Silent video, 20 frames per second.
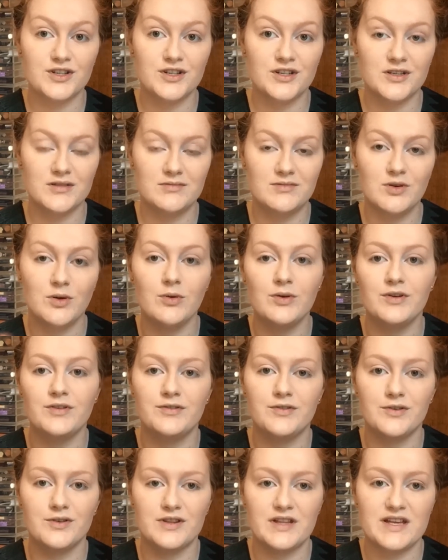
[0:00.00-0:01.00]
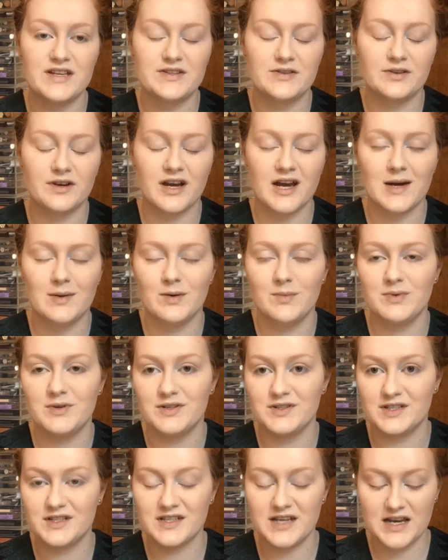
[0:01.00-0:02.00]
to talk you through this on camera
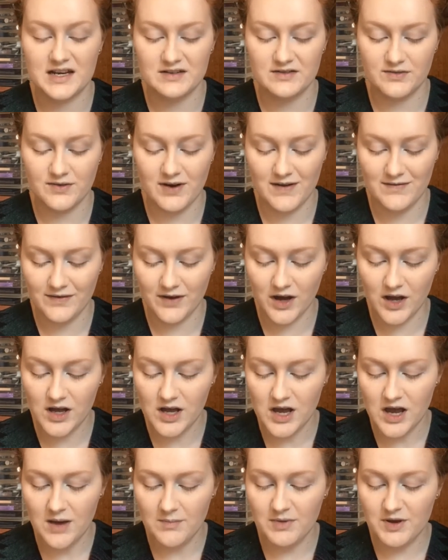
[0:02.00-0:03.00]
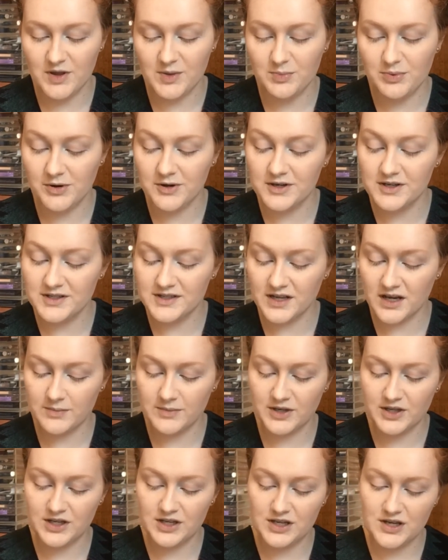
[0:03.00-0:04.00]
because it takes forever, but the products that I'm
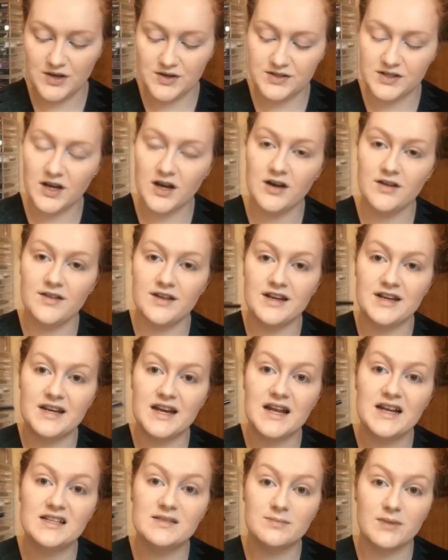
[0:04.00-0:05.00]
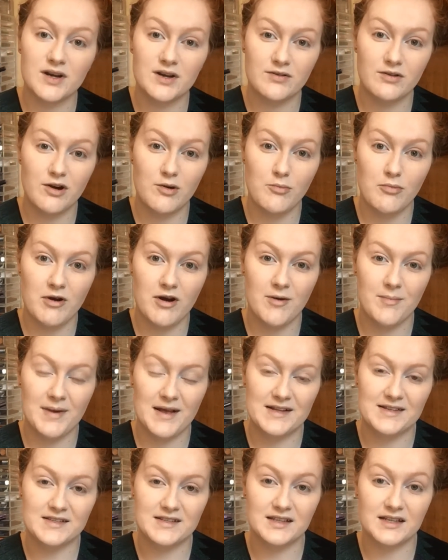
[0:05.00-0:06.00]
going to use are the NYX Micro Brow
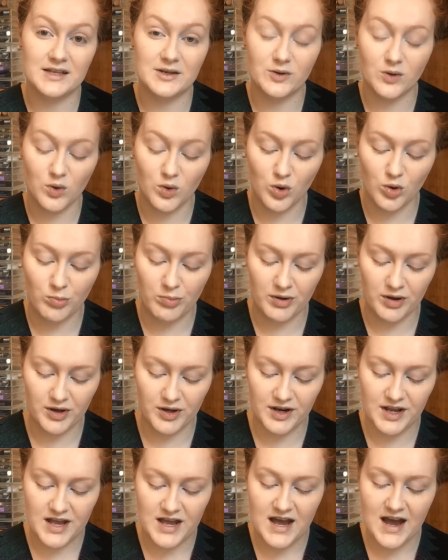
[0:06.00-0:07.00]
Pencil in Auburn,